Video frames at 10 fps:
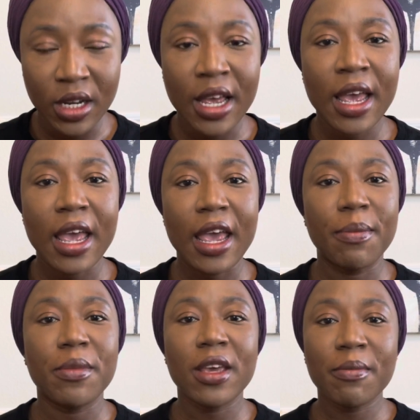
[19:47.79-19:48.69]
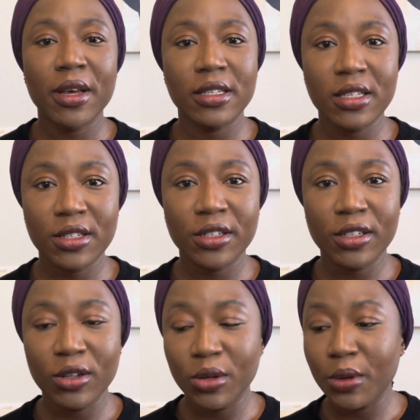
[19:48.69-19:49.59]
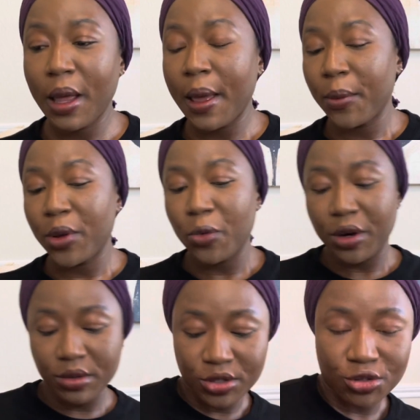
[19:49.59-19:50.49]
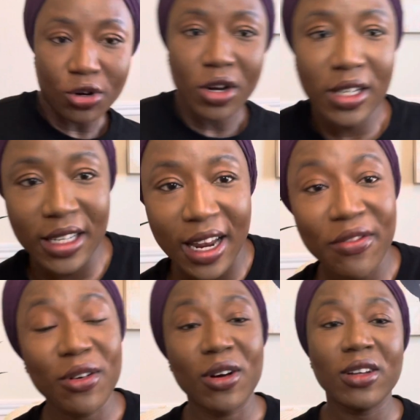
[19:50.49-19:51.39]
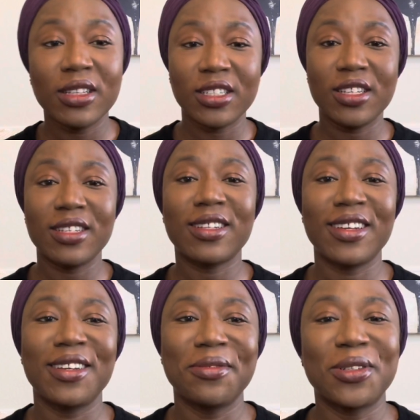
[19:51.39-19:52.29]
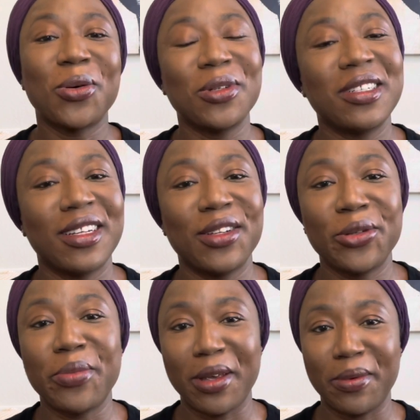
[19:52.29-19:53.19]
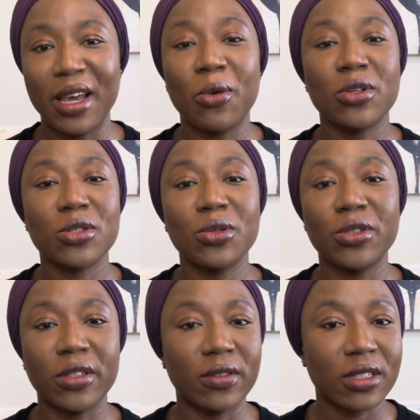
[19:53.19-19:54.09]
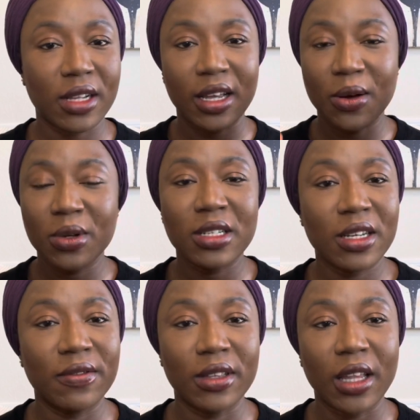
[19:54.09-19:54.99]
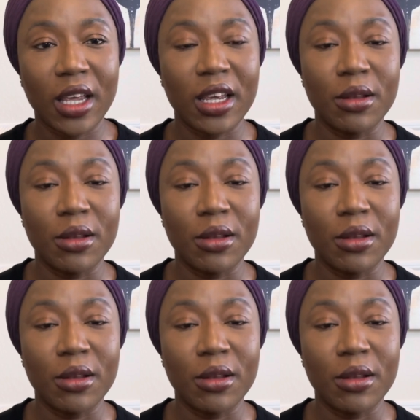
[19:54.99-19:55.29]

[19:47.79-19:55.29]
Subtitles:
And me and my sister-in-law, we were struggling. I forgot that this lady was holding a little baby. I was so nervous, like I wasn't even thinking.